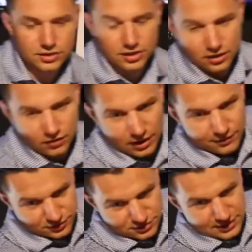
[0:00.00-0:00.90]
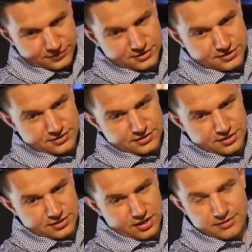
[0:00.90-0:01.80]
I was
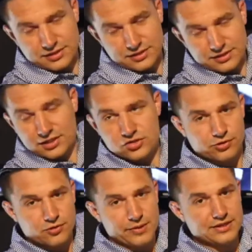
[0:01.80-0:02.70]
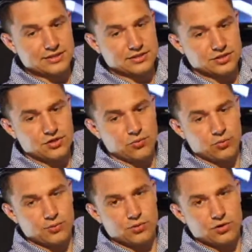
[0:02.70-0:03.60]
talking about the entrepreneur method.
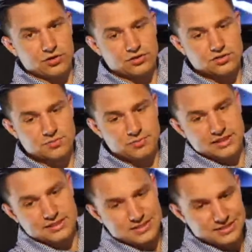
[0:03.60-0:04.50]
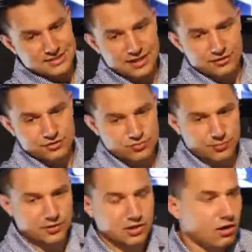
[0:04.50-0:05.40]
When we're speaking to
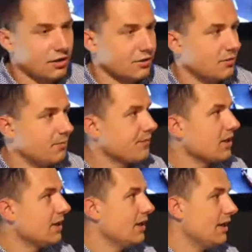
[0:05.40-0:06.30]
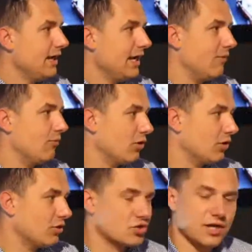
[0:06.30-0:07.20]
sellers, when we're calling them, and
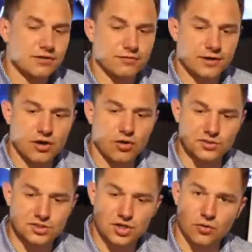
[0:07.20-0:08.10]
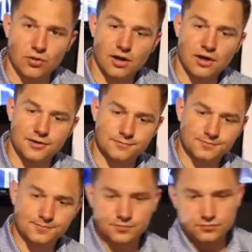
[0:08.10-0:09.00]
we're trying to figure out what's going on,